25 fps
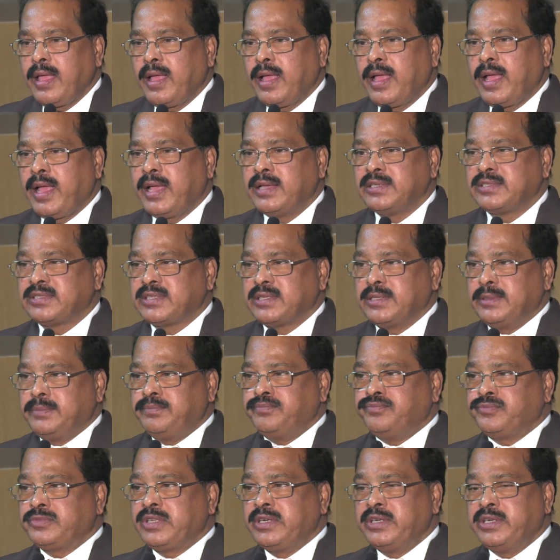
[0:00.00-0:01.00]
has
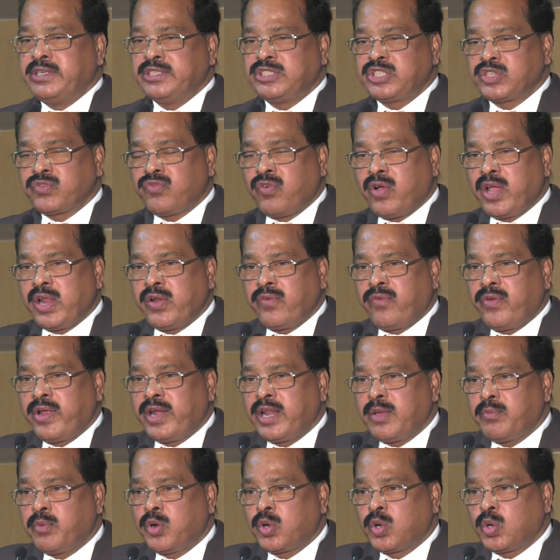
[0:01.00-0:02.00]

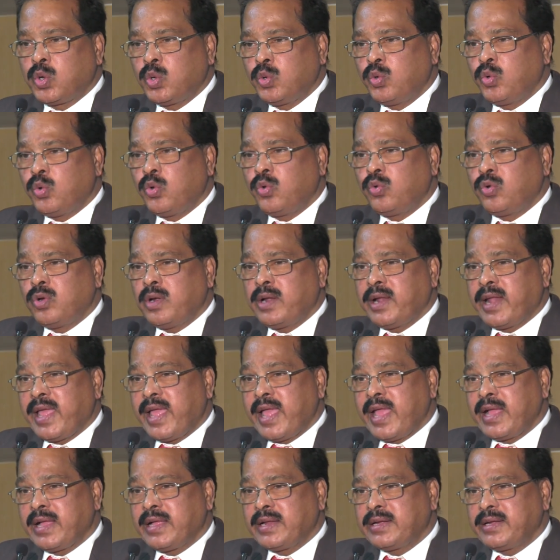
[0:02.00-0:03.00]
disqualified about two
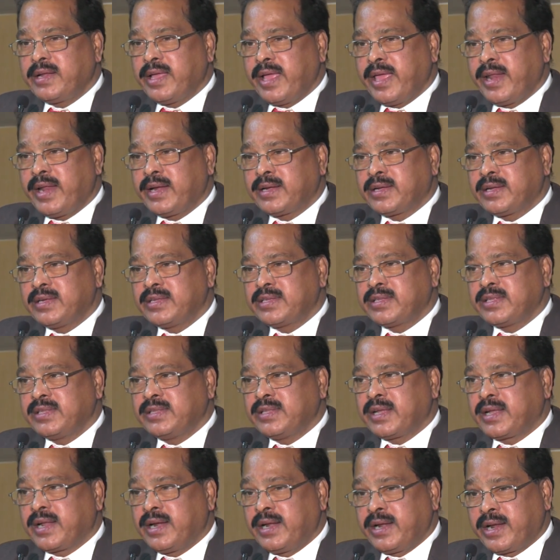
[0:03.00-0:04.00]
lakh directors in
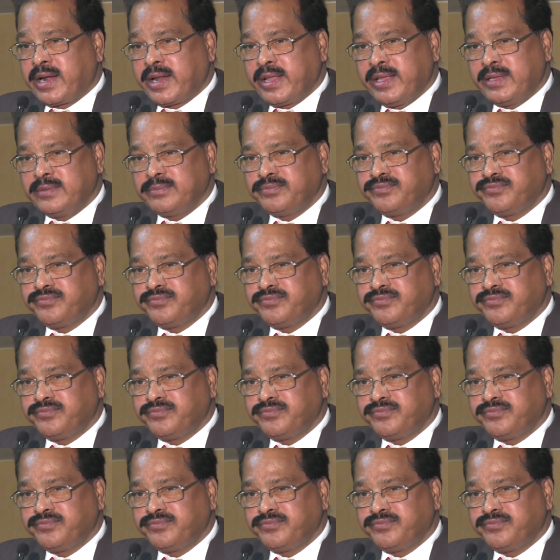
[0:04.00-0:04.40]
the country,